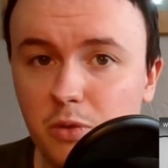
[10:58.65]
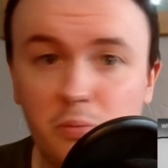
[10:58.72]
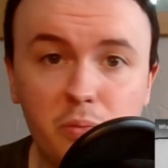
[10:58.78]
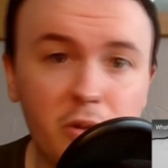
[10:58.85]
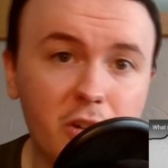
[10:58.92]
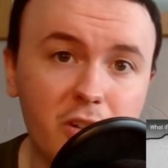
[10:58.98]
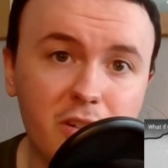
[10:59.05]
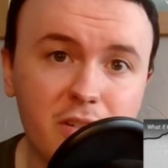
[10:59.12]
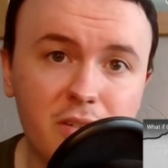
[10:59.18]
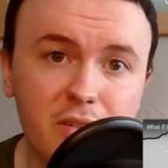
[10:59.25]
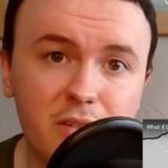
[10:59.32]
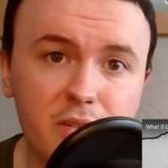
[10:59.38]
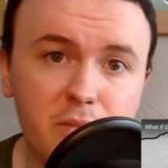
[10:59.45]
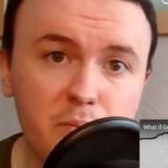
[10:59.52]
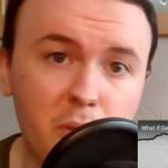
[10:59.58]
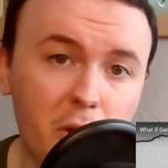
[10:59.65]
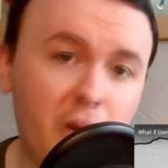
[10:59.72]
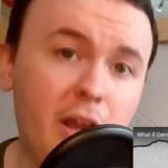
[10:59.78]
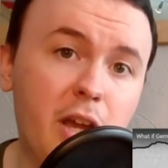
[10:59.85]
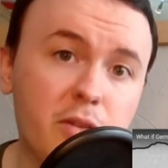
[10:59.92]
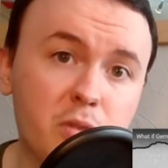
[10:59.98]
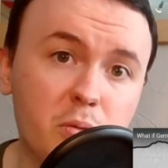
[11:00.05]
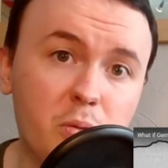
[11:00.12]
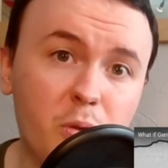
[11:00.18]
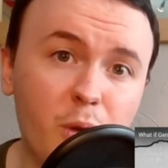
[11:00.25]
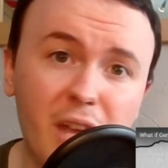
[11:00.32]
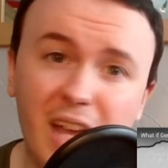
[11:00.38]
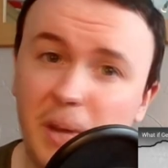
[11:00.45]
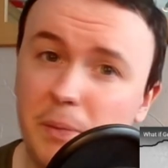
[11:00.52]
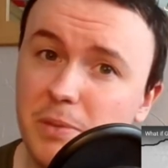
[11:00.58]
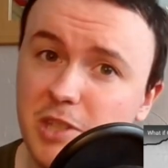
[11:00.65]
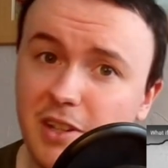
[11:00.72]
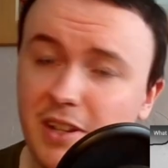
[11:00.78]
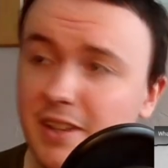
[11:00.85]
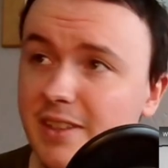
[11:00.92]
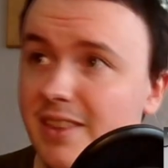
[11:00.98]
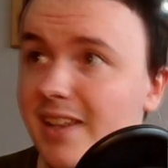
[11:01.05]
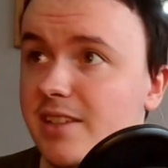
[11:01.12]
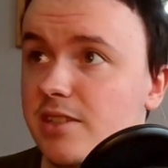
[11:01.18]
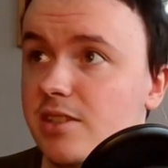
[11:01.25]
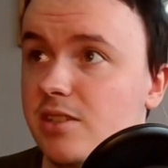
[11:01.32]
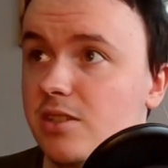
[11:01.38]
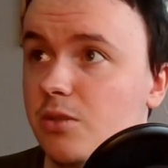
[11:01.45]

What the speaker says: Britain pull out of the war. And particularly that's